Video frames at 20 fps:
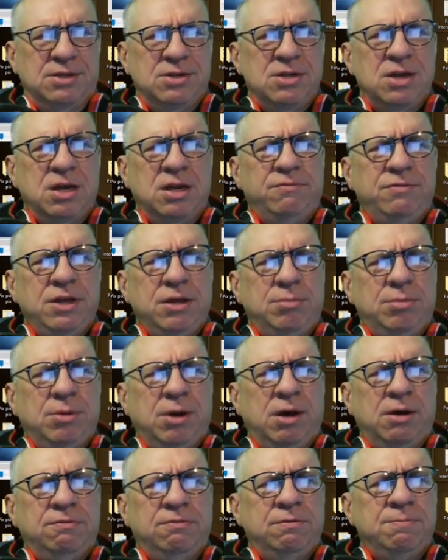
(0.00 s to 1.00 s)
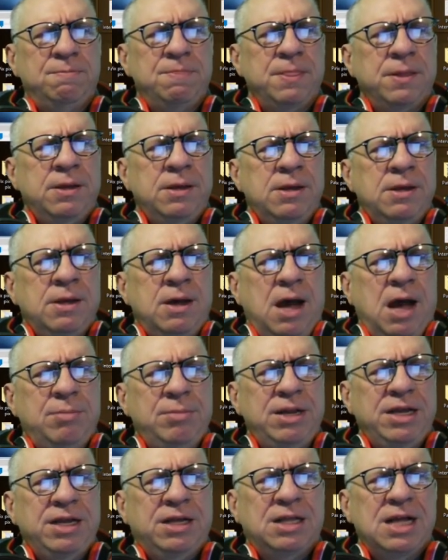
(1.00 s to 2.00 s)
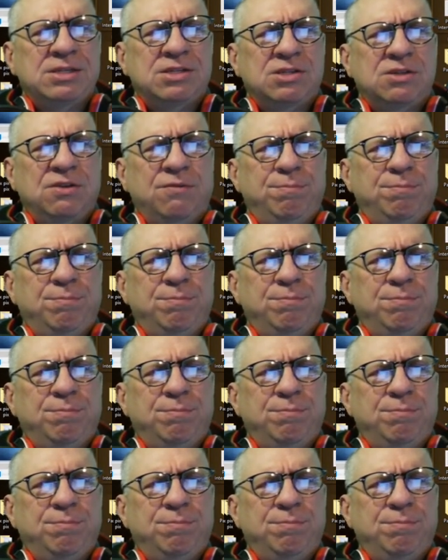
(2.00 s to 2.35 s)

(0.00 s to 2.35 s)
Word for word: none of the above. How many glasses